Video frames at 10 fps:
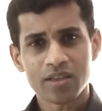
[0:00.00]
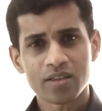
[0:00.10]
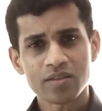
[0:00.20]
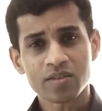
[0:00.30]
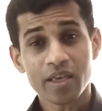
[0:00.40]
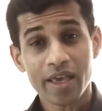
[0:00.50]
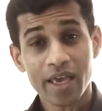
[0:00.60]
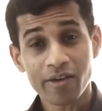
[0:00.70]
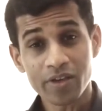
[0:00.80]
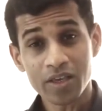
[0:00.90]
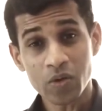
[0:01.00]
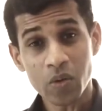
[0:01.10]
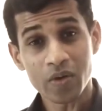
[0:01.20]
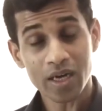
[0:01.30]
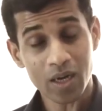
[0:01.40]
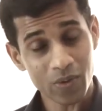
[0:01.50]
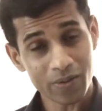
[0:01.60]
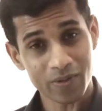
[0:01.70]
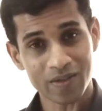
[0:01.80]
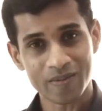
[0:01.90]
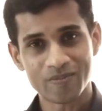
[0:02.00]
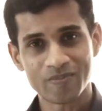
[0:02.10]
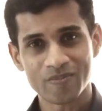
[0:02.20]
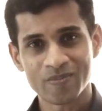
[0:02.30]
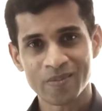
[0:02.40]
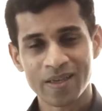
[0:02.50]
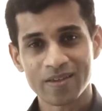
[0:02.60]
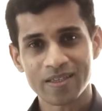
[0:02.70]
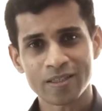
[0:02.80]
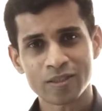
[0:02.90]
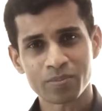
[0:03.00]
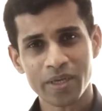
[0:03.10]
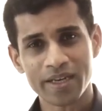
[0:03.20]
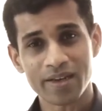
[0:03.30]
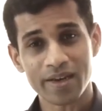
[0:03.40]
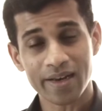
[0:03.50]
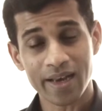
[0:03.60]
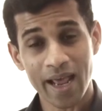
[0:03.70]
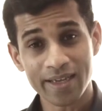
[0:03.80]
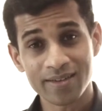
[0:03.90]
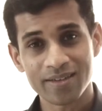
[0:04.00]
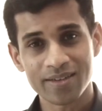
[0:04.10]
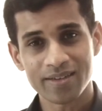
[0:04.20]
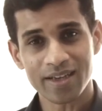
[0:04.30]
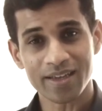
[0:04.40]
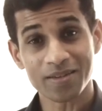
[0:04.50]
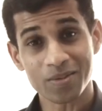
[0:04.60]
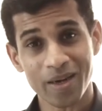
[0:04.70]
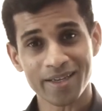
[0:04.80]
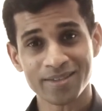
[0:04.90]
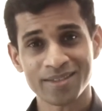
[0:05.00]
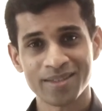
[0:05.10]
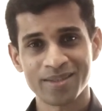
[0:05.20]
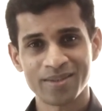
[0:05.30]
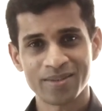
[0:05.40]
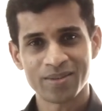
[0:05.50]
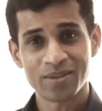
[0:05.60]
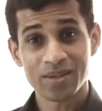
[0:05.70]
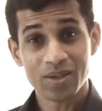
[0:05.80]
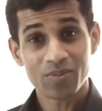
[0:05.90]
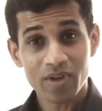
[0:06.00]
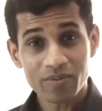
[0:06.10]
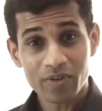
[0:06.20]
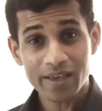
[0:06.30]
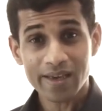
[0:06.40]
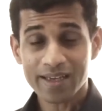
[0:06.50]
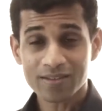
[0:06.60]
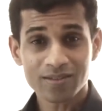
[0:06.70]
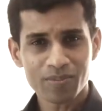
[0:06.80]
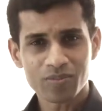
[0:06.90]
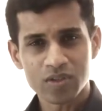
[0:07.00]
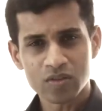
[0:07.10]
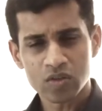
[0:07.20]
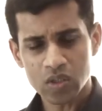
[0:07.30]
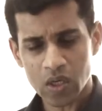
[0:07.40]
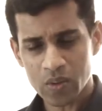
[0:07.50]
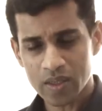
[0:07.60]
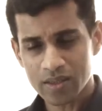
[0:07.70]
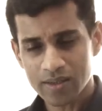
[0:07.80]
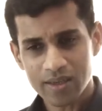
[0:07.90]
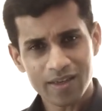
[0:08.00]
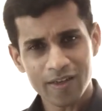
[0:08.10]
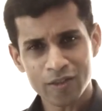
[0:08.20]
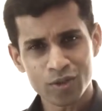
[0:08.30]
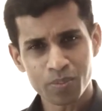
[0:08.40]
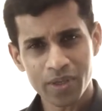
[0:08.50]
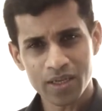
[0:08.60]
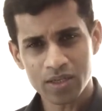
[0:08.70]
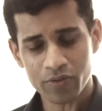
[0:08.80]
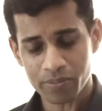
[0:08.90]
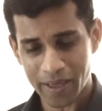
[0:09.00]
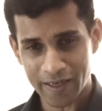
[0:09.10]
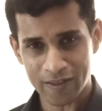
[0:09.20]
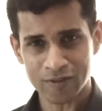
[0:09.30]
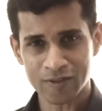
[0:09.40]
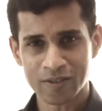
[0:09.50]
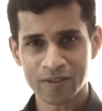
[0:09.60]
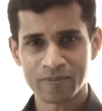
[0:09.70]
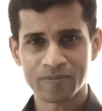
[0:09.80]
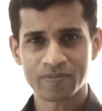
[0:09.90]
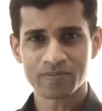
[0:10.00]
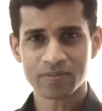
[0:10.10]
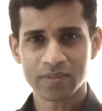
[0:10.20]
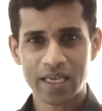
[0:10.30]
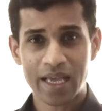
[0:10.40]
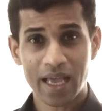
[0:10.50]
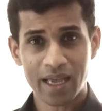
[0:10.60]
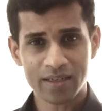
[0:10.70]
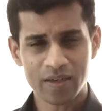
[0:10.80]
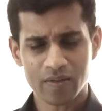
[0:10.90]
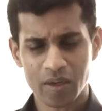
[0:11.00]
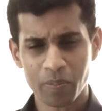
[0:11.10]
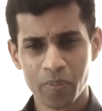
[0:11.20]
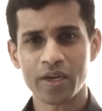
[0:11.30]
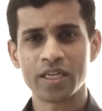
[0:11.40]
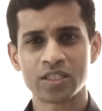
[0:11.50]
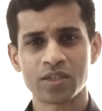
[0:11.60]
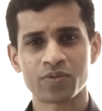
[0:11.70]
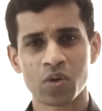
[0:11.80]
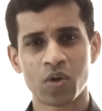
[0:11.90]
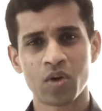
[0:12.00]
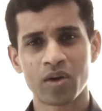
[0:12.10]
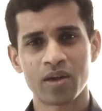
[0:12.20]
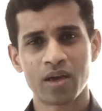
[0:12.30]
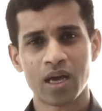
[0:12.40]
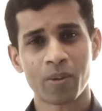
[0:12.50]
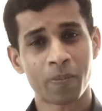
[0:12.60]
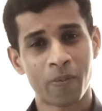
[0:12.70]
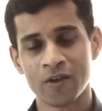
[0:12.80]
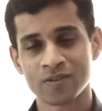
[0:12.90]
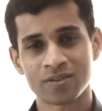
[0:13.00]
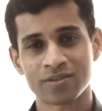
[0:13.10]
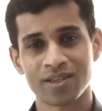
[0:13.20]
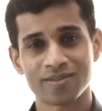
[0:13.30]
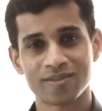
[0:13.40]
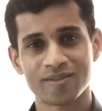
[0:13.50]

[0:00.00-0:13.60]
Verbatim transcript: This heavy yoke, however, is made light in Christ. When we accept this yoke in a spirit of penance and in reparation for all our past sins,